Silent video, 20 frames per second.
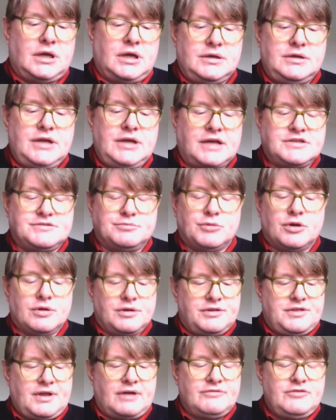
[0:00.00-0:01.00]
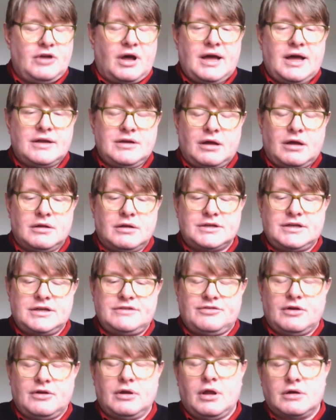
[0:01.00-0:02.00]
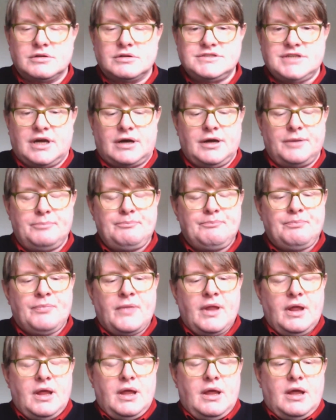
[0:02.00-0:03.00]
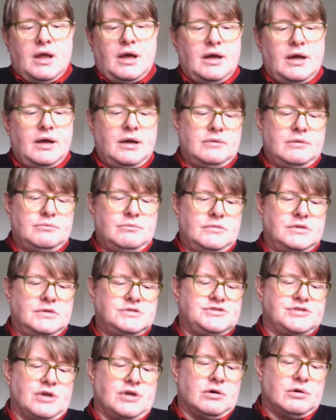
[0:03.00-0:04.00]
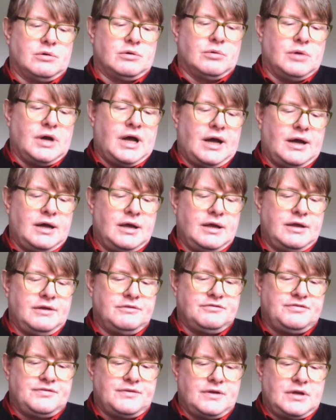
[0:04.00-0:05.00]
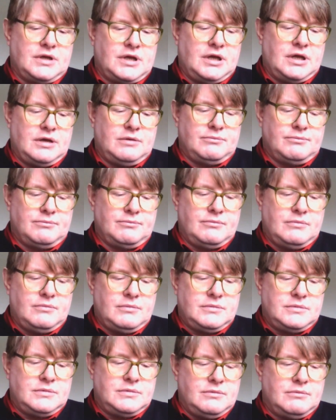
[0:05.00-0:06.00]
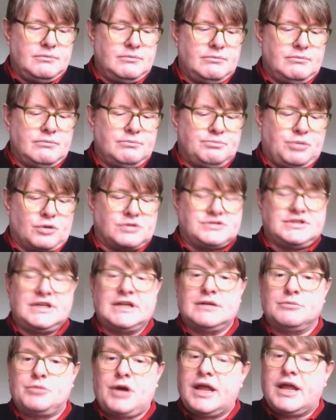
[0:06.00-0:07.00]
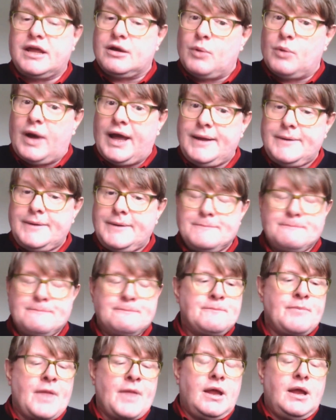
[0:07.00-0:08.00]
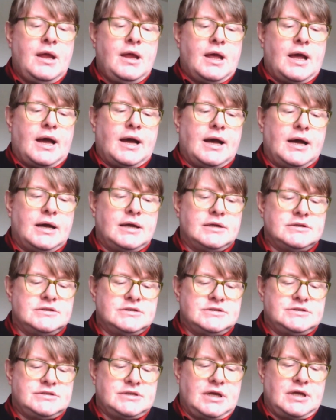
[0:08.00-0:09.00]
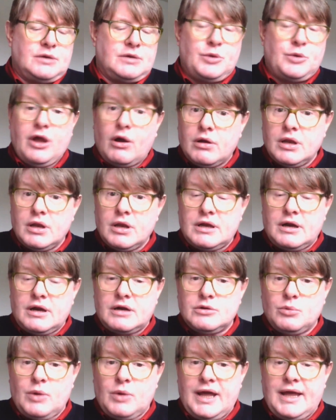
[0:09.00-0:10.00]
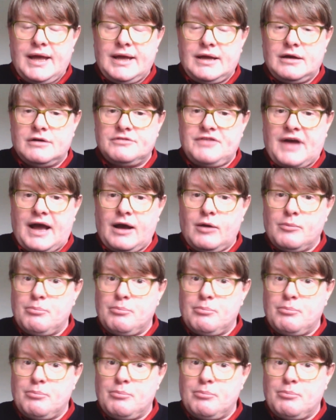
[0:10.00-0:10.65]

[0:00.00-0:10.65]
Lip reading: next month. I've not had a holiday for a long time. So I've booked a little breakaway, and we all are aware of how